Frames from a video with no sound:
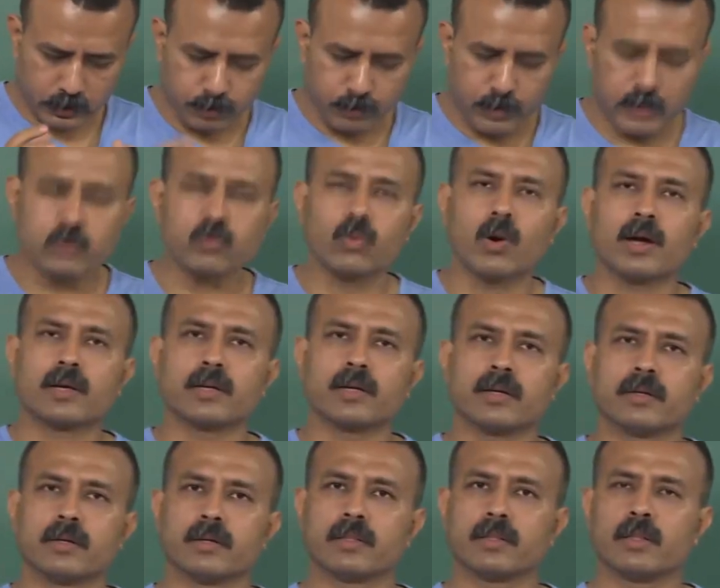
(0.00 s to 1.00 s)
split
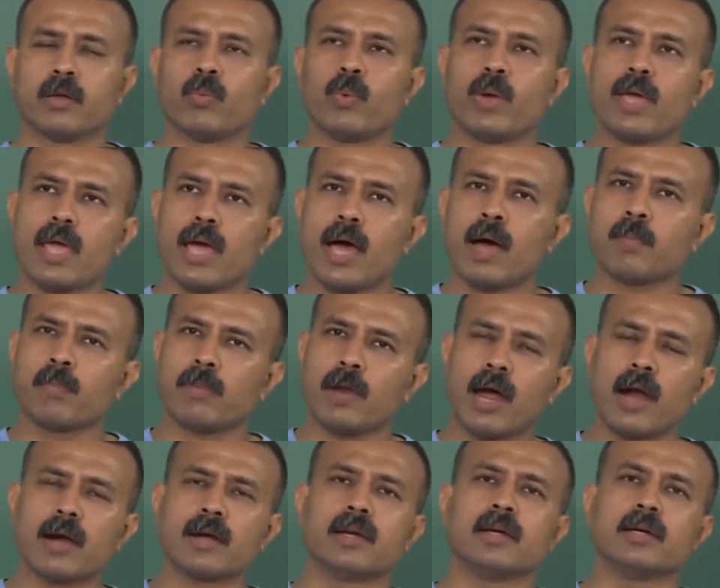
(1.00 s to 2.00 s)
water the way a
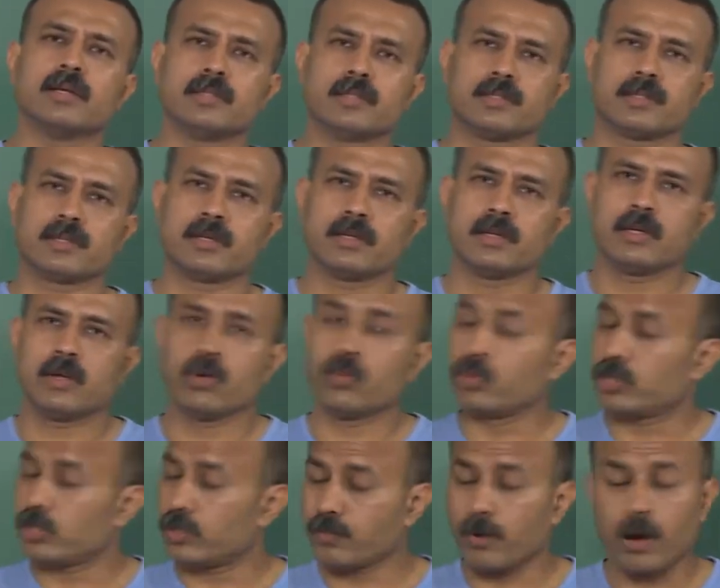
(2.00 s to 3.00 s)
plant does,
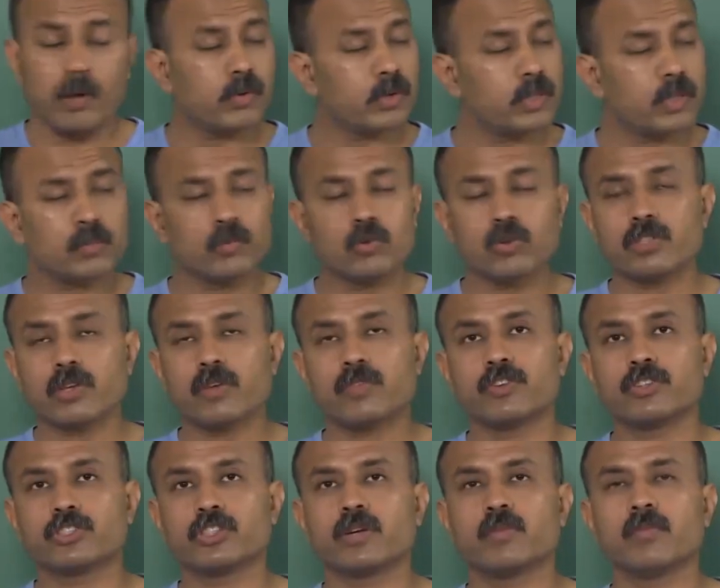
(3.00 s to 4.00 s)
which is probably the most
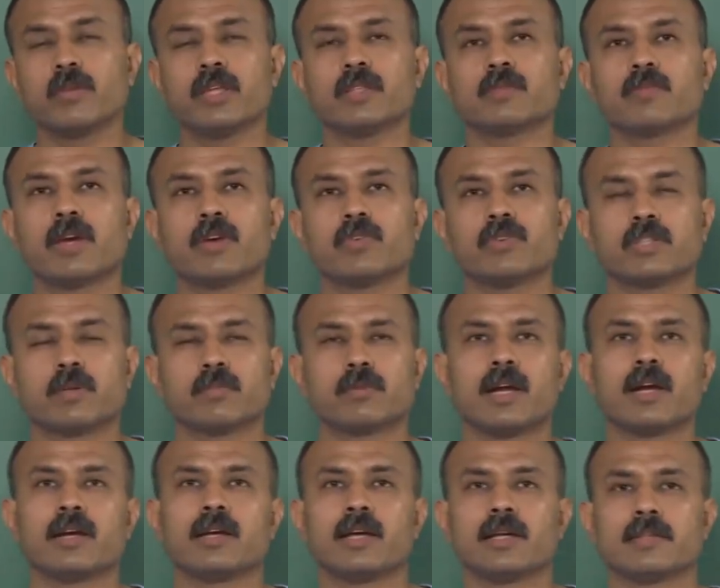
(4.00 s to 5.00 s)
efficient means by which a
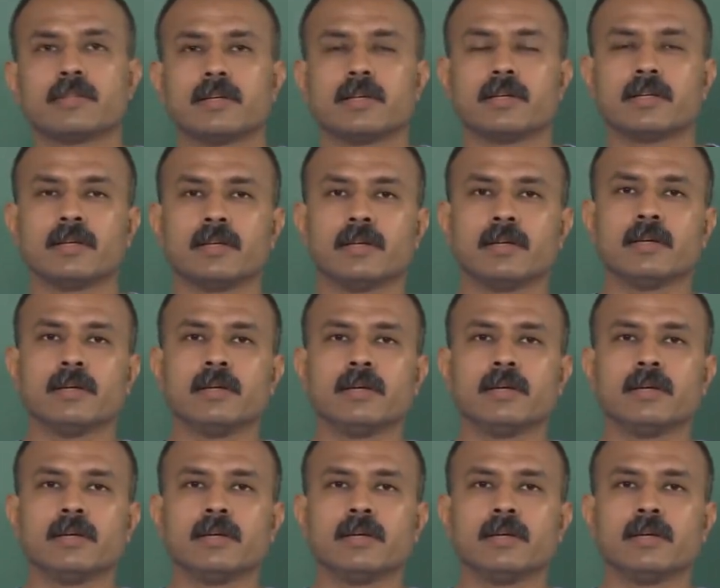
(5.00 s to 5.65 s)
plant does it,